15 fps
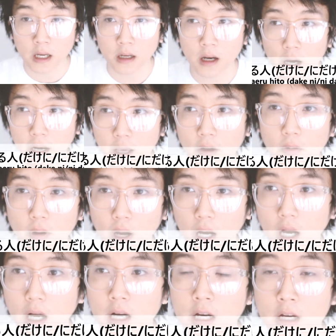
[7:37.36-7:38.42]
kare
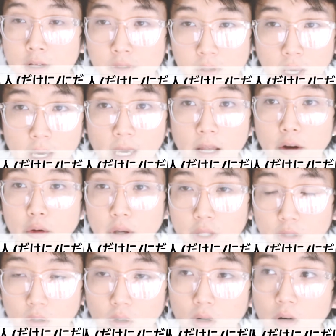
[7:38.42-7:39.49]
wa sukaeru
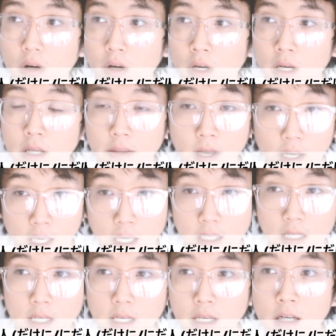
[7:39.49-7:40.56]
hito dake
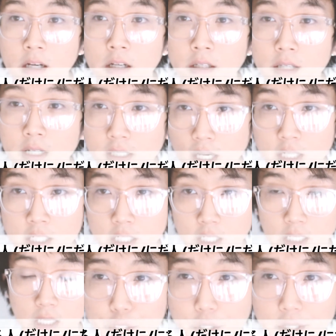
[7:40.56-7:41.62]
ni
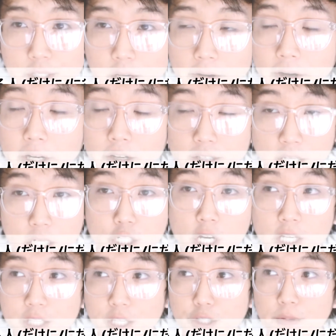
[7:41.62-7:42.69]
yasashi. So this line right here is going to
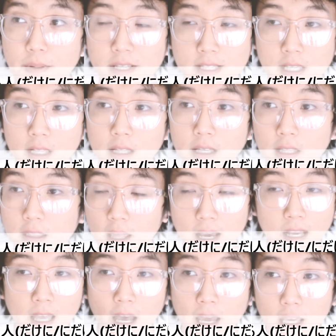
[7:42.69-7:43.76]
translate to basically,
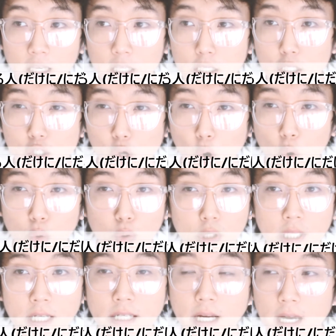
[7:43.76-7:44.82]
that guy is
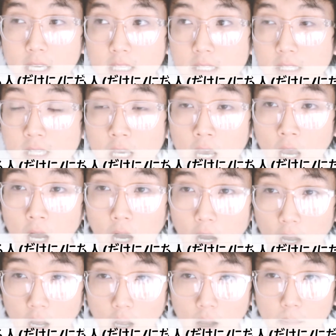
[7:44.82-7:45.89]
only nice
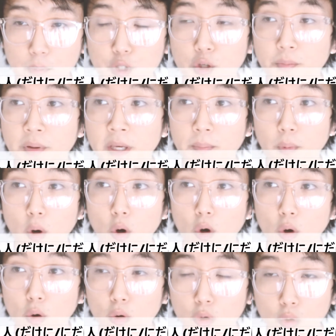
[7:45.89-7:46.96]
to
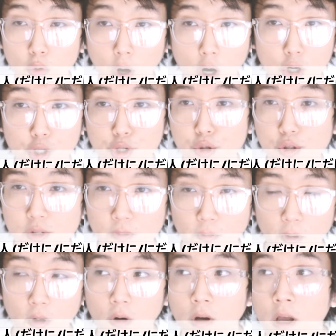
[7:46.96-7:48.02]
people who are
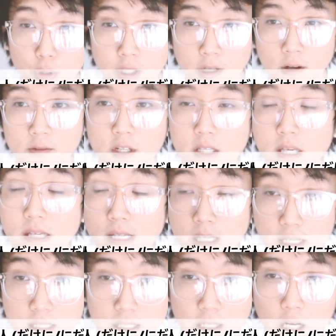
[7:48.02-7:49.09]
useful. We could have just as
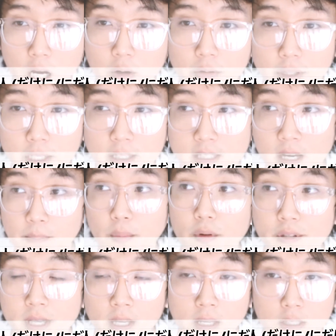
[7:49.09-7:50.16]
easily gone with the example
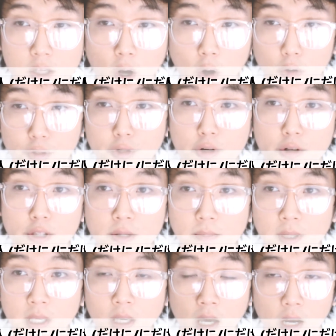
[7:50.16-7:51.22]
sentence altered to
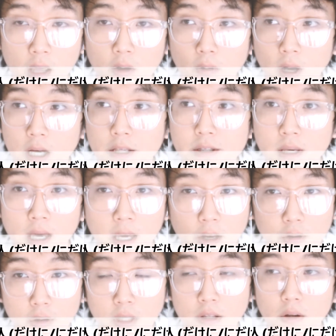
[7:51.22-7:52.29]
be kare wa
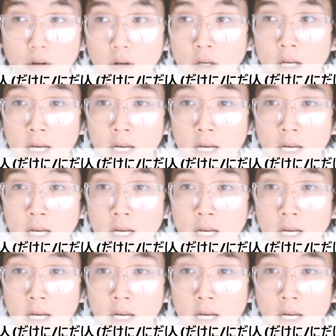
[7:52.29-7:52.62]
sukaeru hito